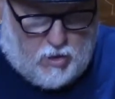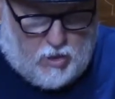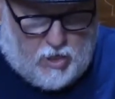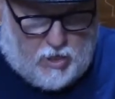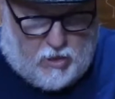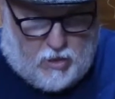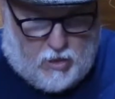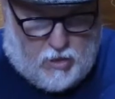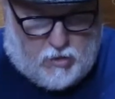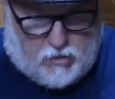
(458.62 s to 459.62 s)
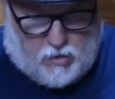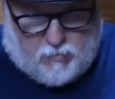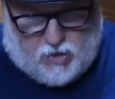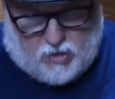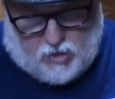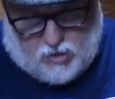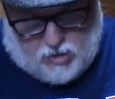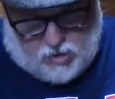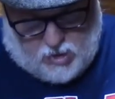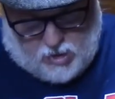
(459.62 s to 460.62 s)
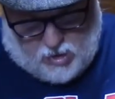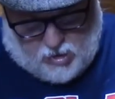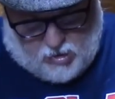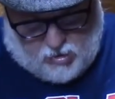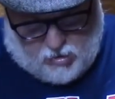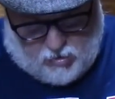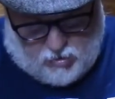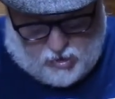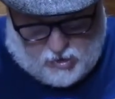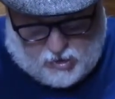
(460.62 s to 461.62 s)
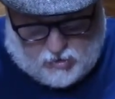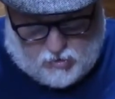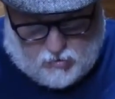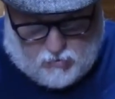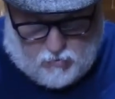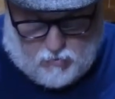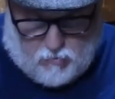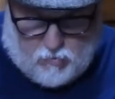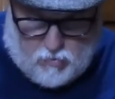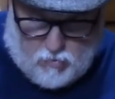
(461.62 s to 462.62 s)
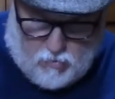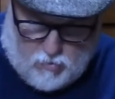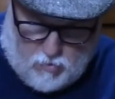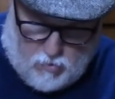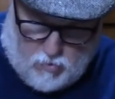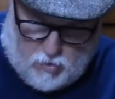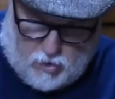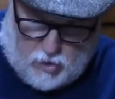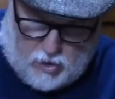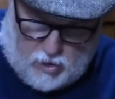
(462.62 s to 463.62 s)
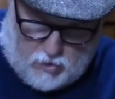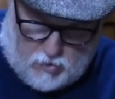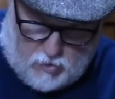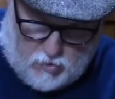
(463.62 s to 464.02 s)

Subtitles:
That is something in there, and I need to cut